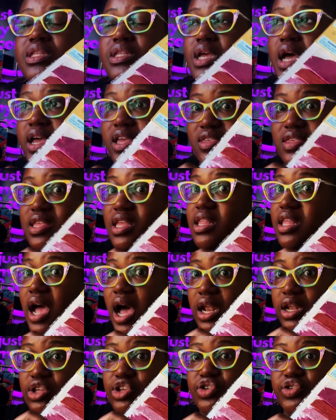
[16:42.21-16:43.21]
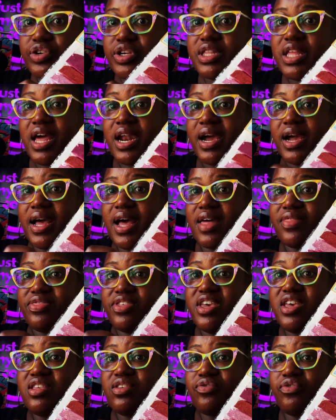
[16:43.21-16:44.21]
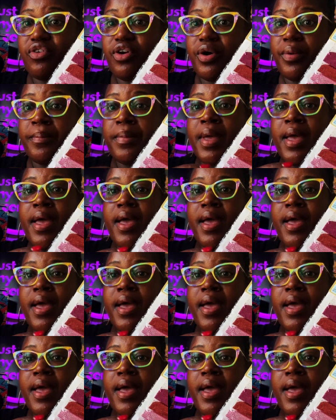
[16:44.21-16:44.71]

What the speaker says: it's the Dollar Tree that I got these from.